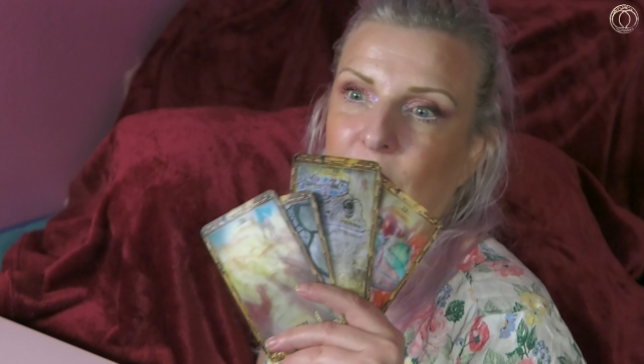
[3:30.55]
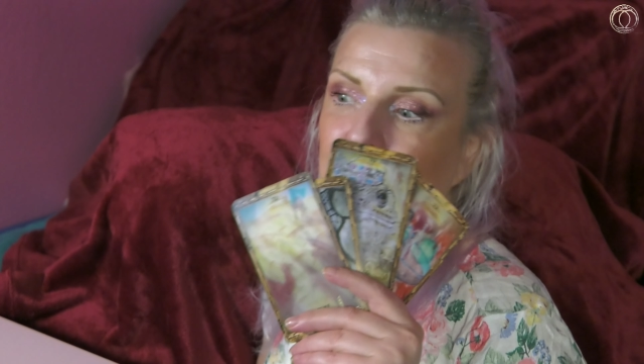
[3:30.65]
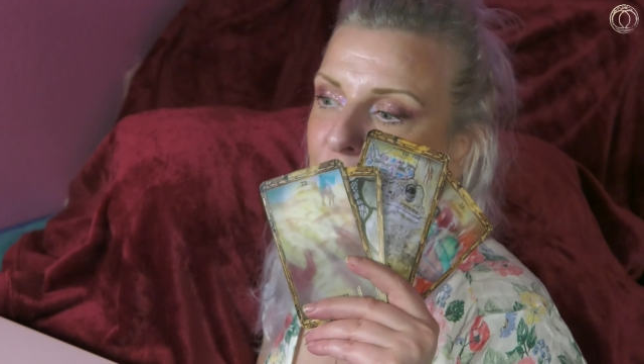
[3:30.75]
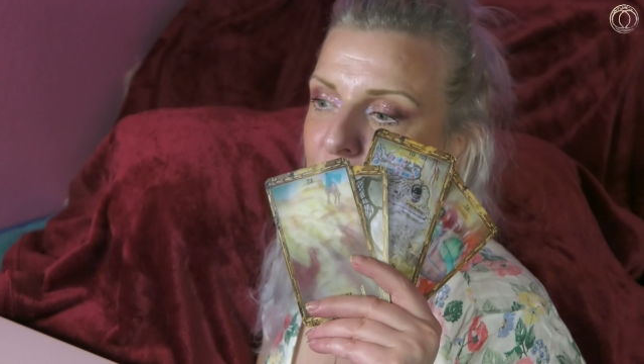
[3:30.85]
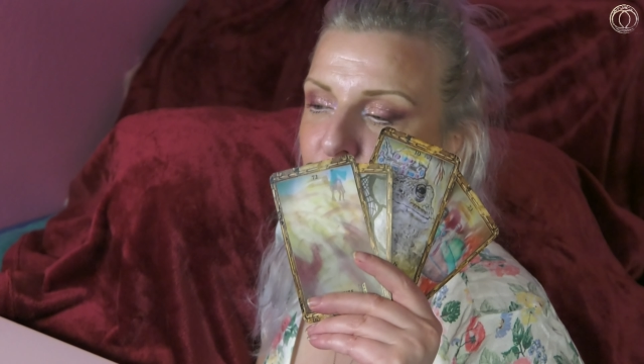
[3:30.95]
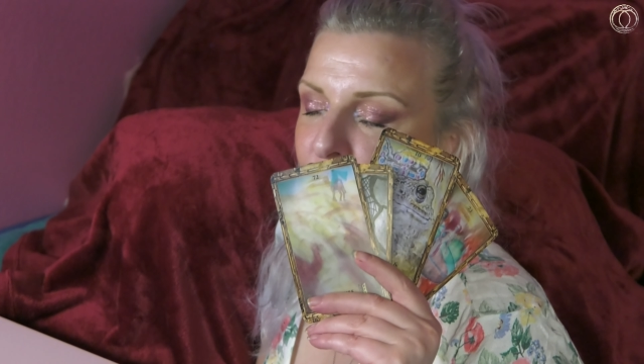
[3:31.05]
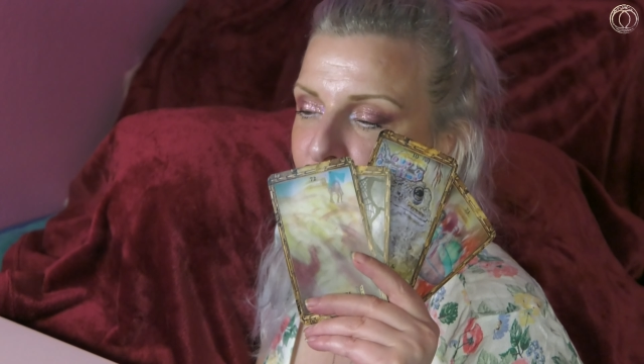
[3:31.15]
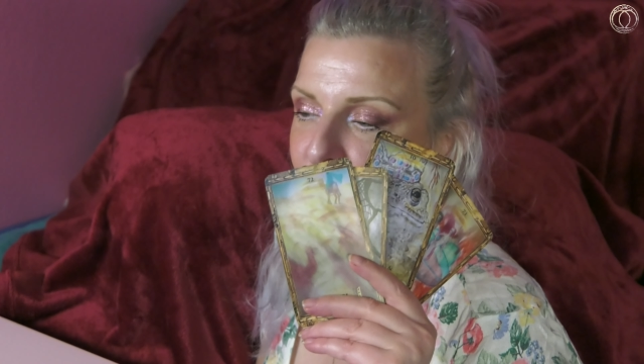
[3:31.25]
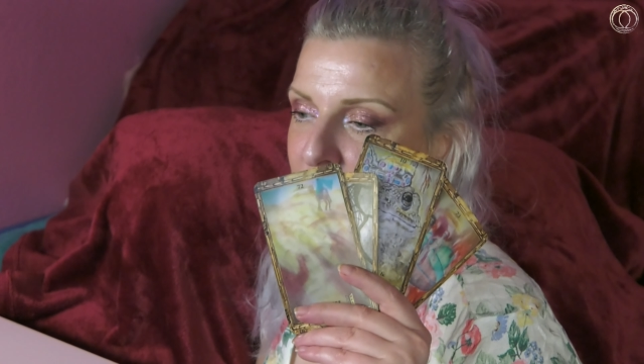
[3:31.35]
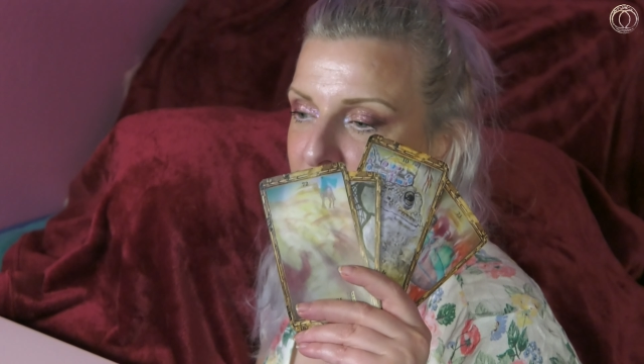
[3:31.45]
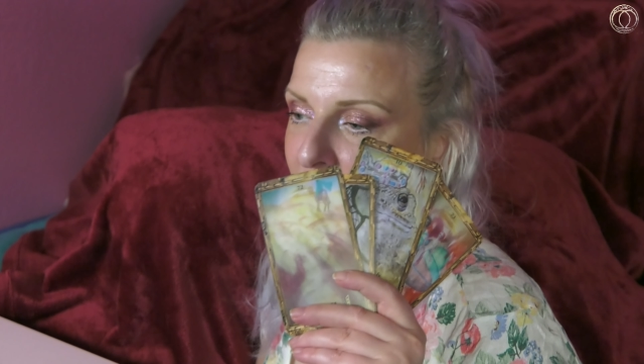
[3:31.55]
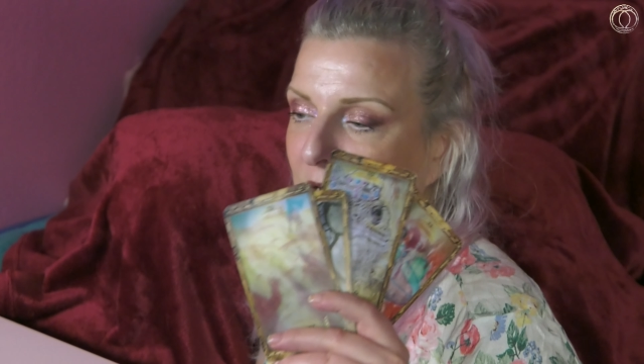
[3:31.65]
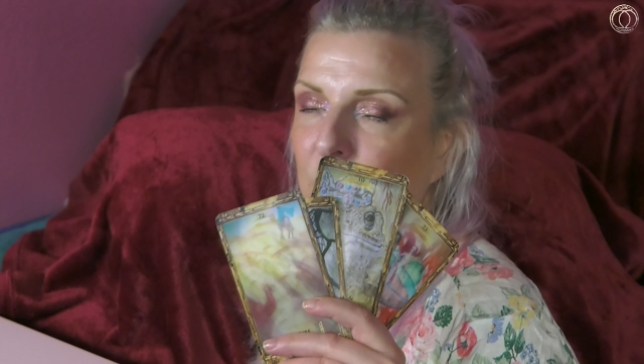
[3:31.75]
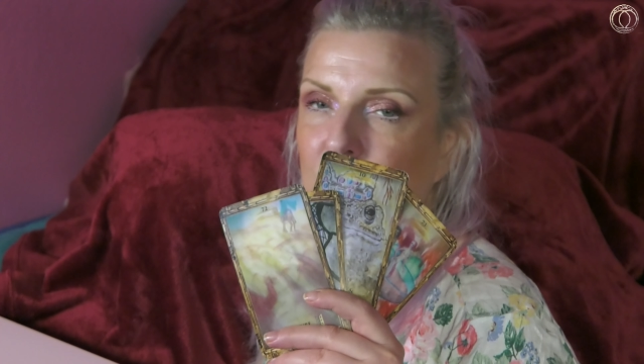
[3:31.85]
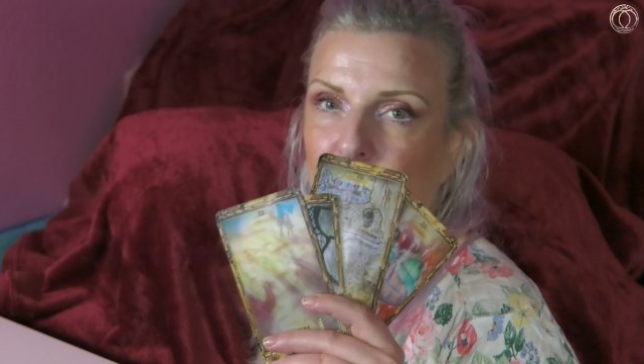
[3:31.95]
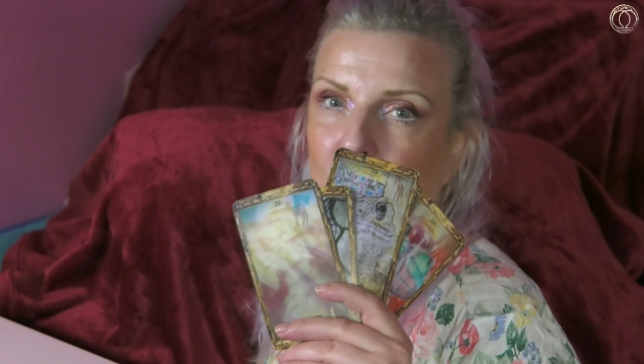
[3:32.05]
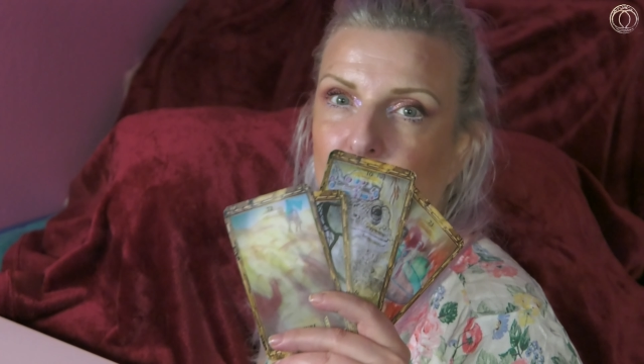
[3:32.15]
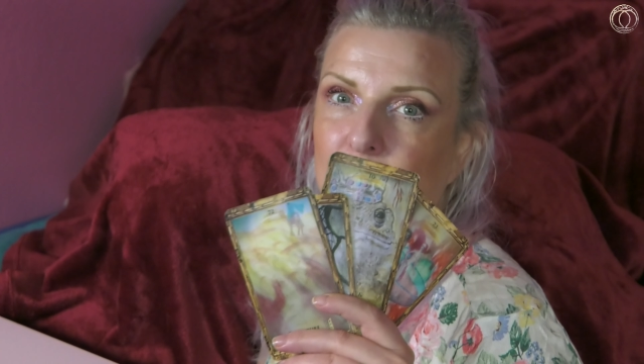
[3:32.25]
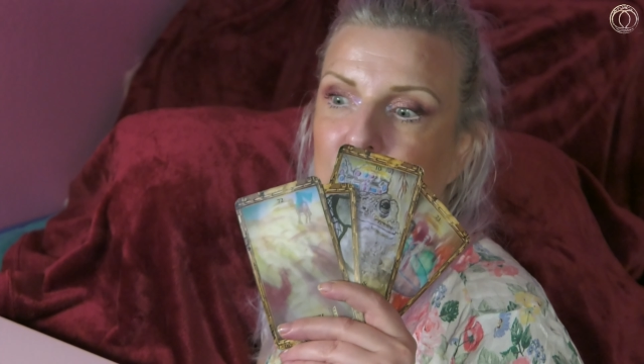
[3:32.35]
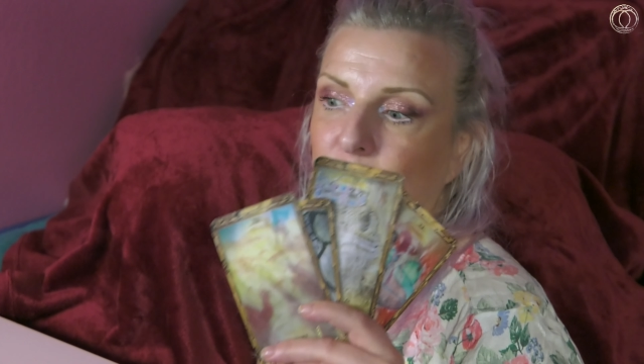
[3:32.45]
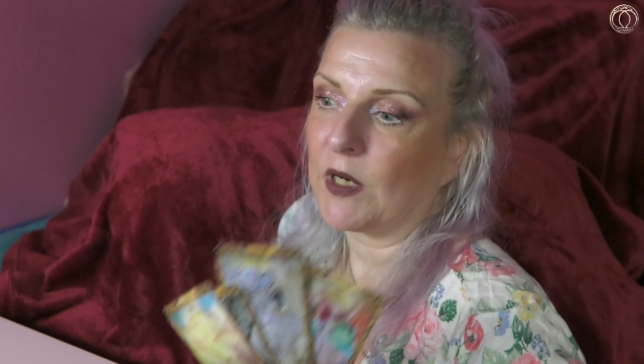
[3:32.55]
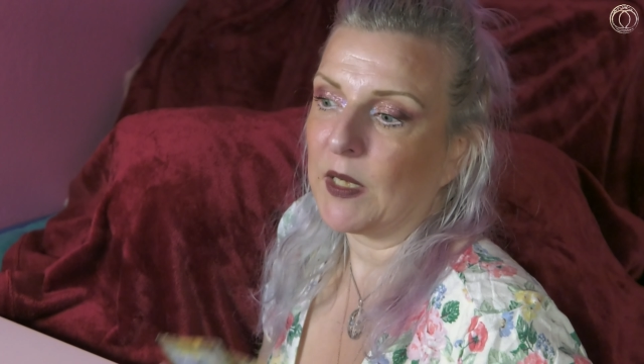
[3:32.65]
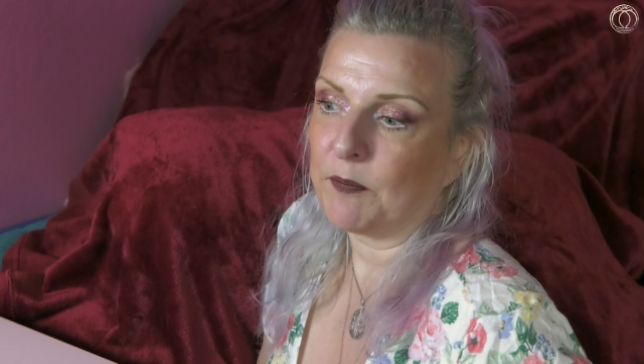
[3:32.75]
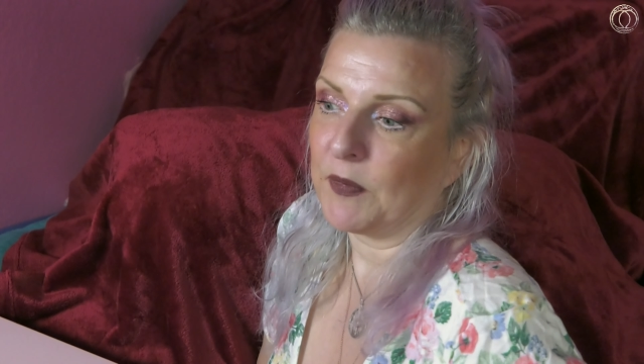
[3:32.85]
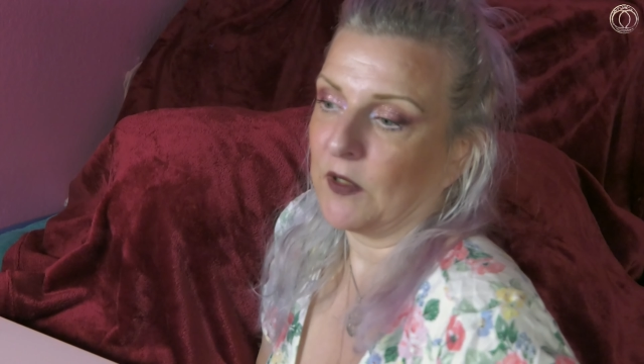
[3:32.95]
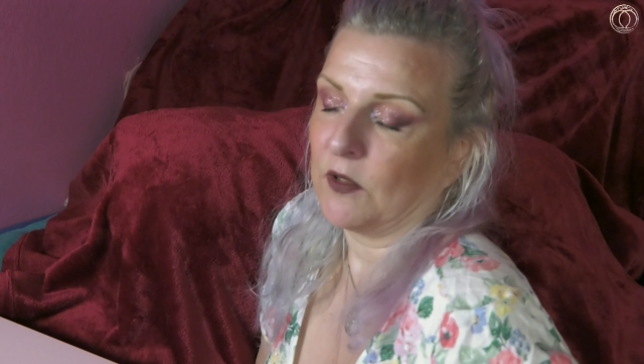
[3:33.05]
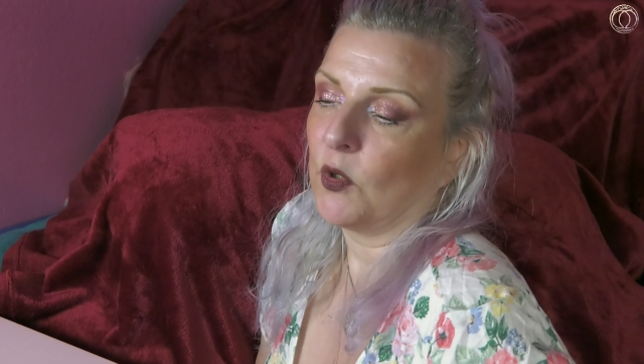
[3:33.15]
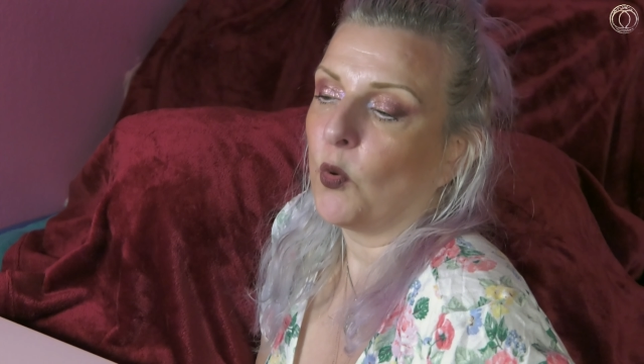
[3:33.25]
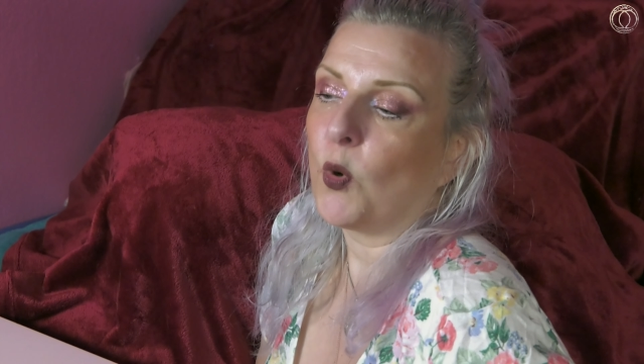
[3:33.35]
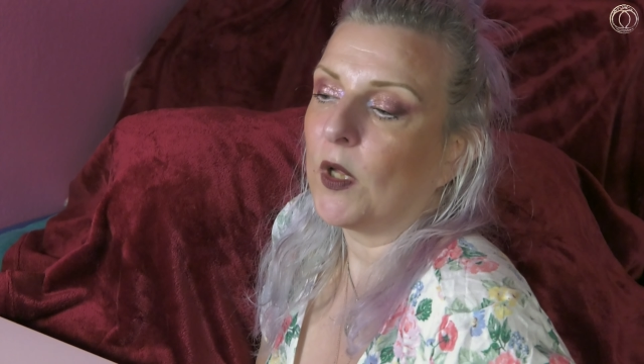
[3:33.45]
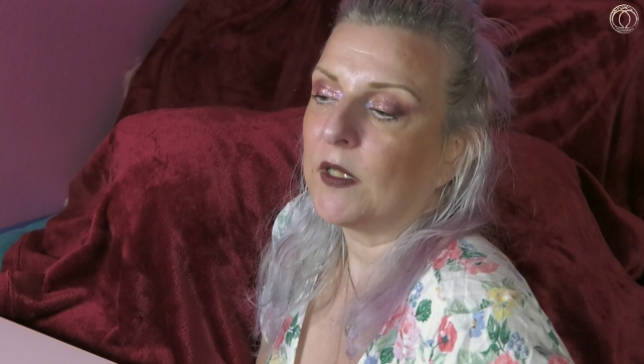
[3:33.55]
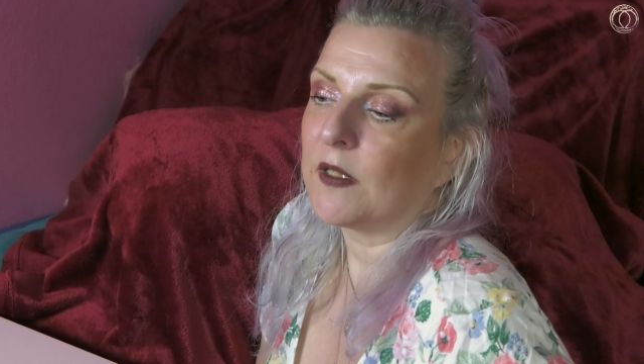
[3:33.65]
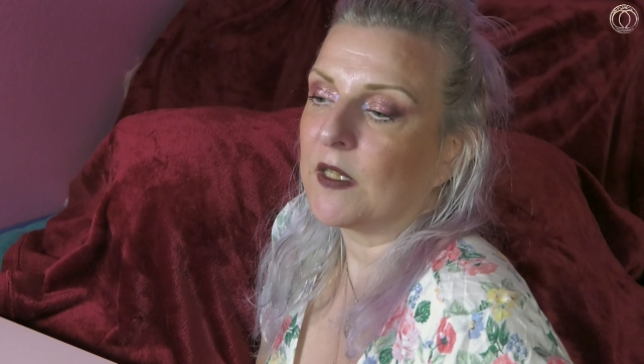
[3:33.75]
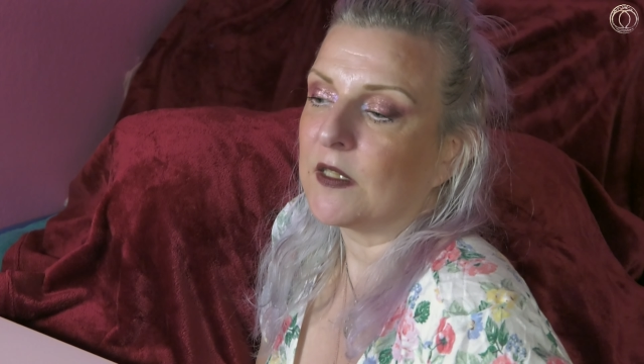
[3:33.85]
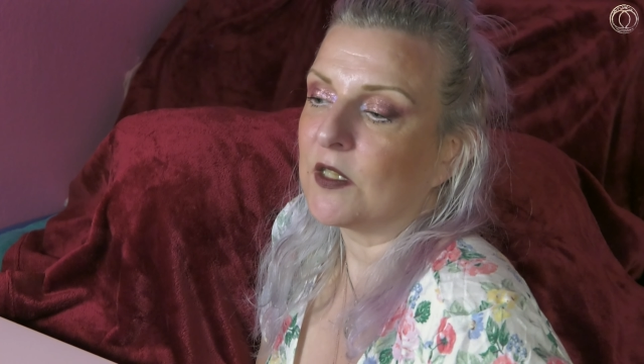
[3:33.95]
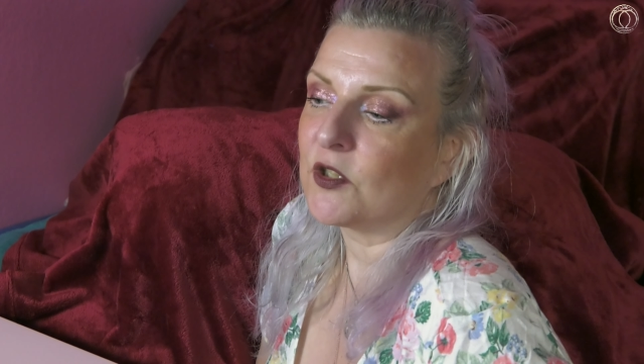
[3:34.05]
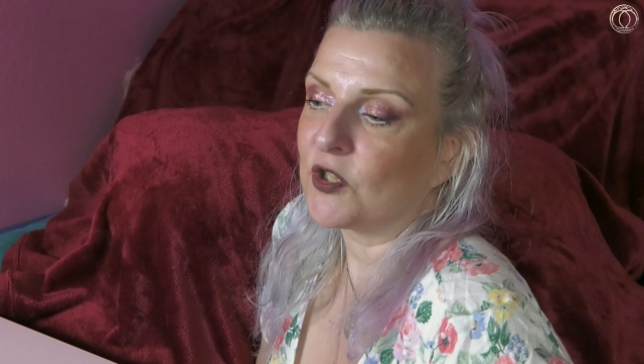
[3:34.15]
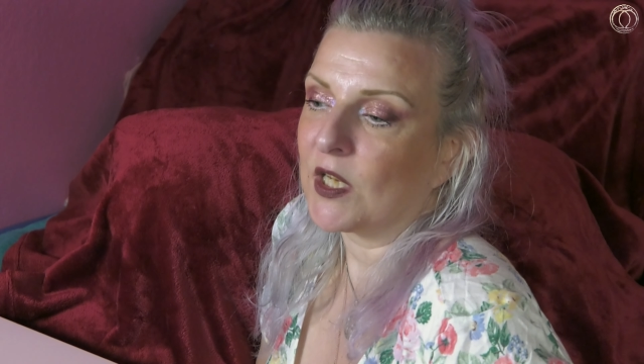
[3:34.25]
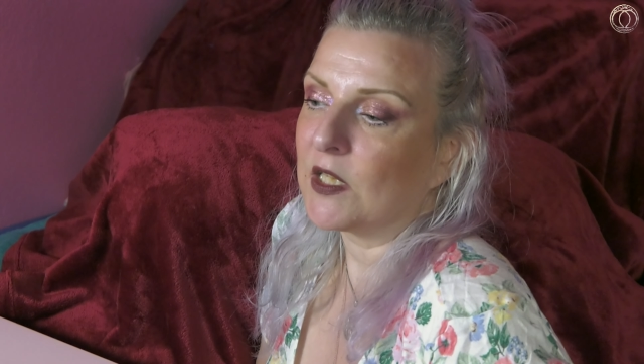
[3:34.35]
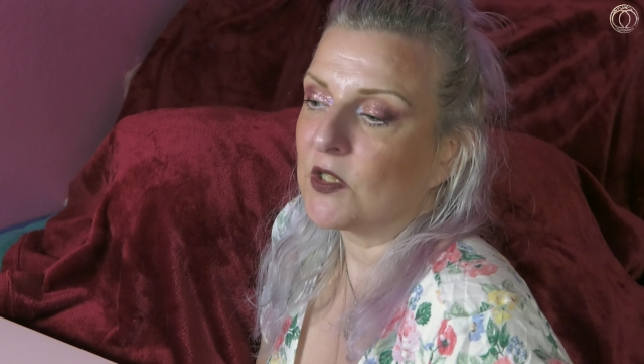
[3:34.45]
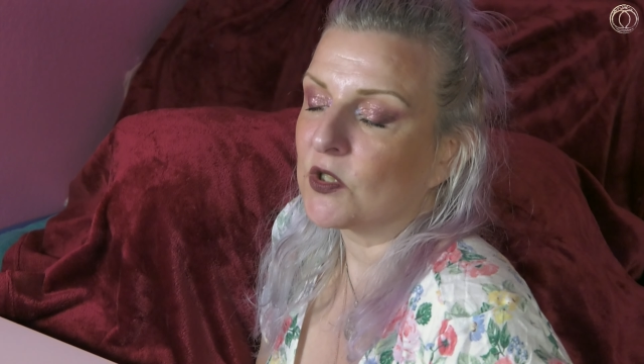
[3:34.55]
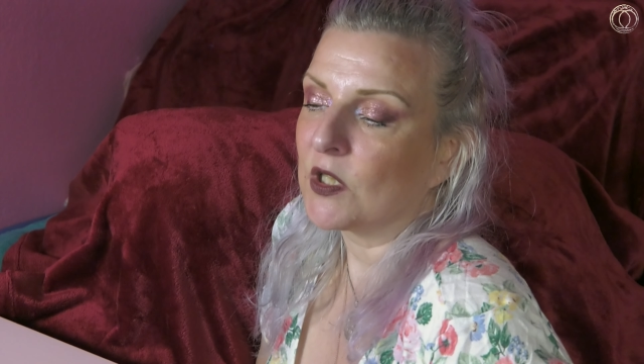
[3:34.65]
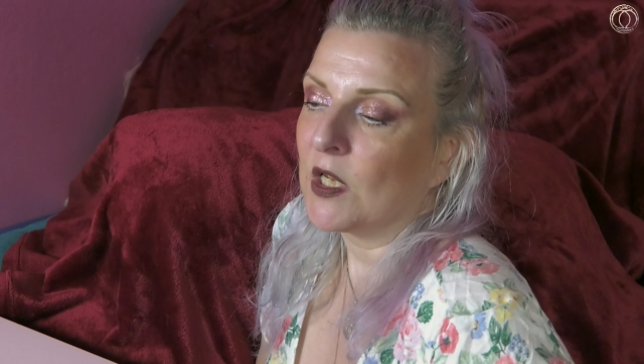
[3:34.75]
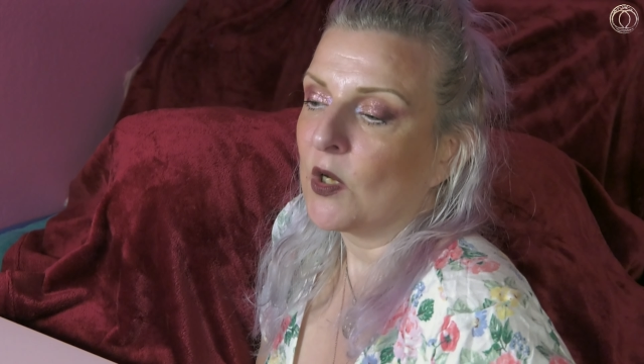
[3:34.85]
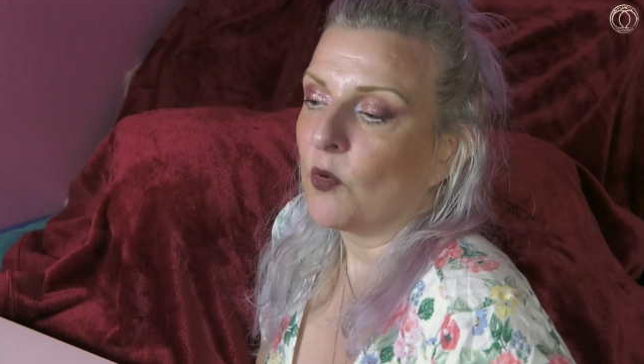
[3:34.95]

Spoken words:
If you just carry your old crap, no wonder that the change